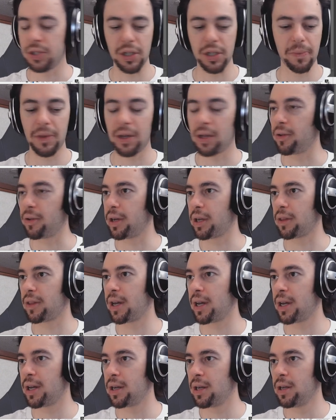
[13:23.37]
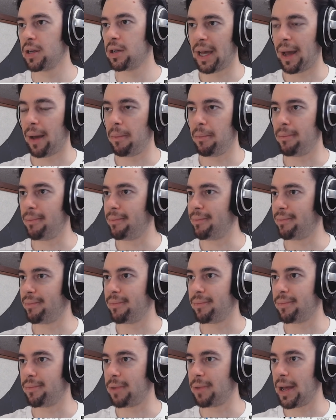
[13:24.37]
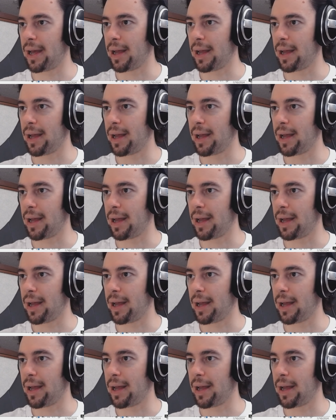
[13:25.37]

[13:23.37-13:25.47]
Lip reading: something like that. And